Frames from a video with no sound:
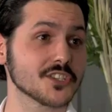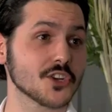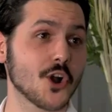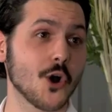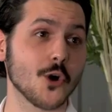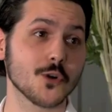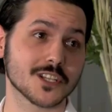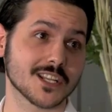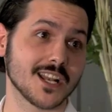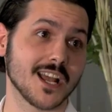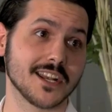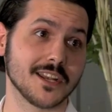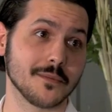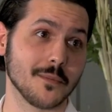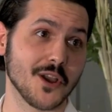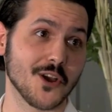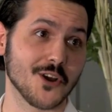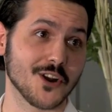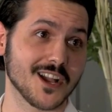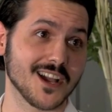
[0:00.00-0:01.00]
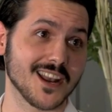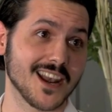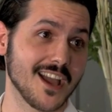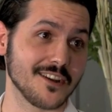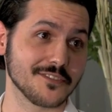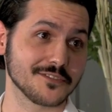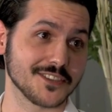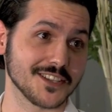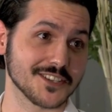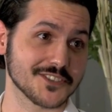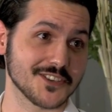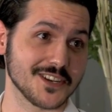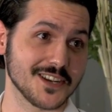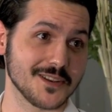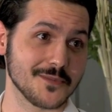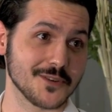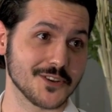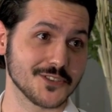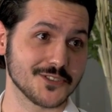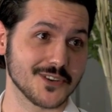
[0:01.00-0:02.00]
there's a coastline in Mallorca left
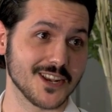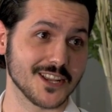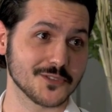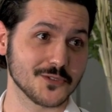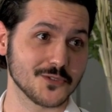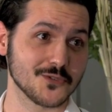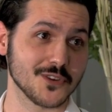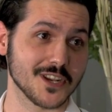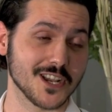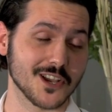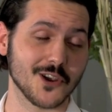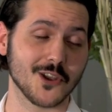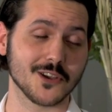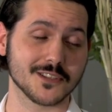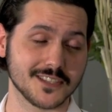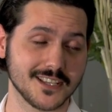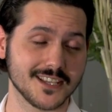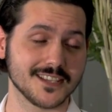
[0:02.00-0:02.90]
actually, because you like to drink a lot.